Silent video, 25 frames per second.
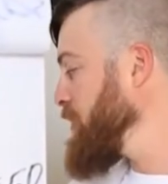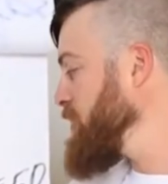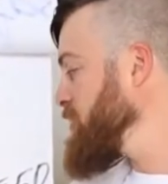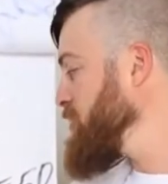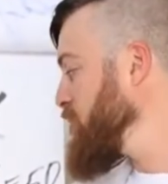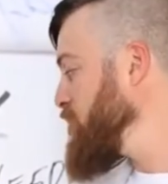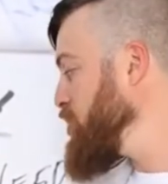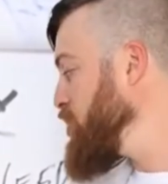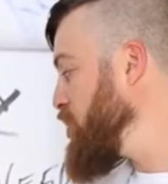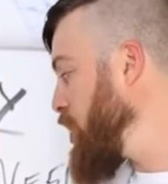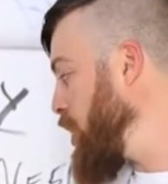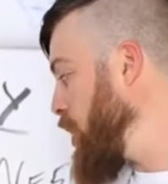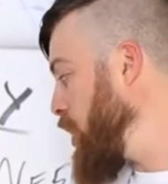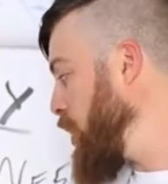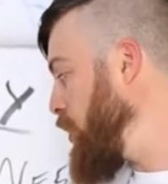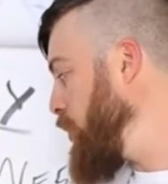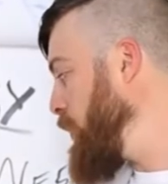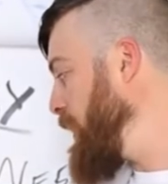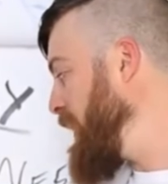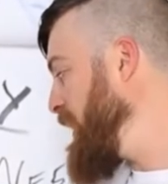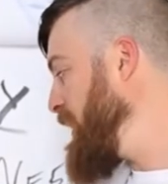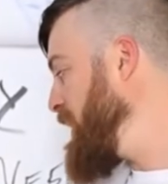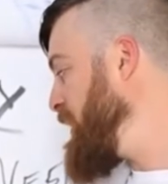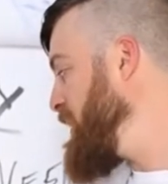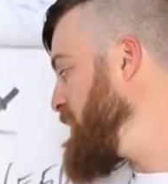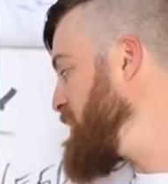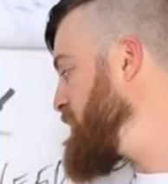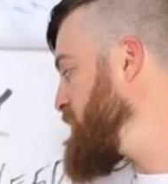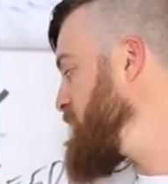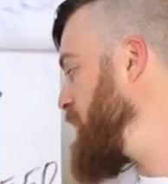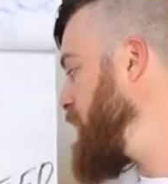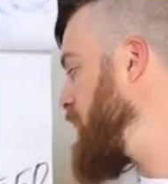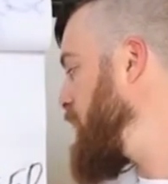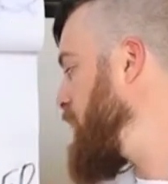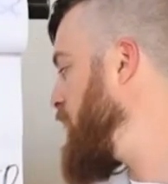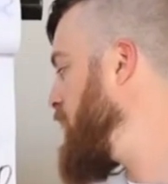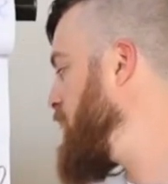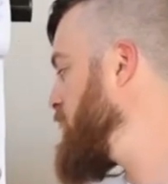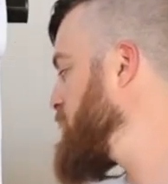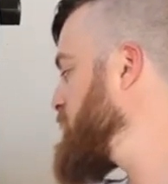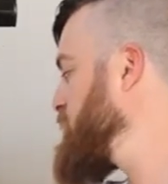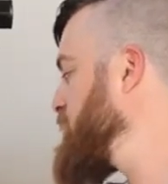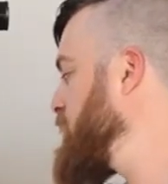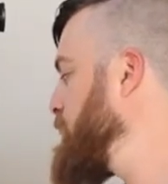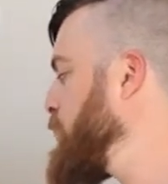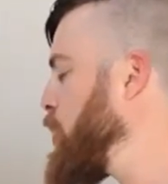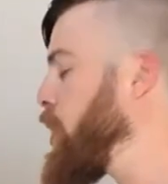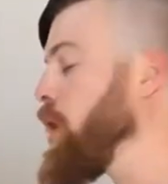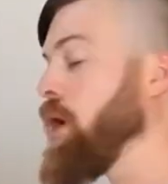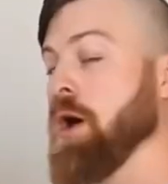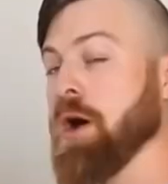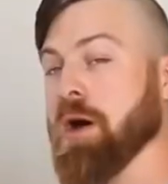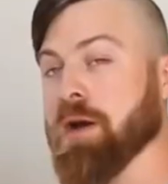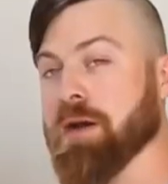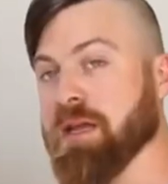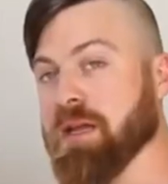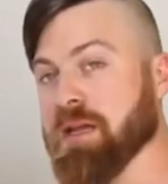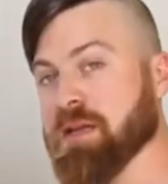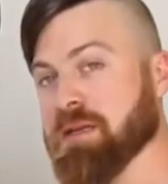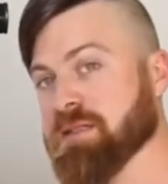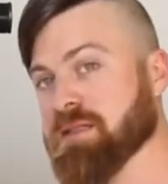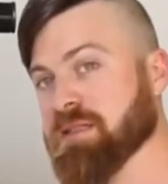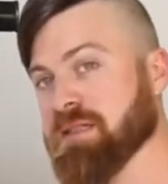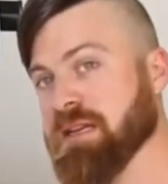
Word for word: to know is custom audience.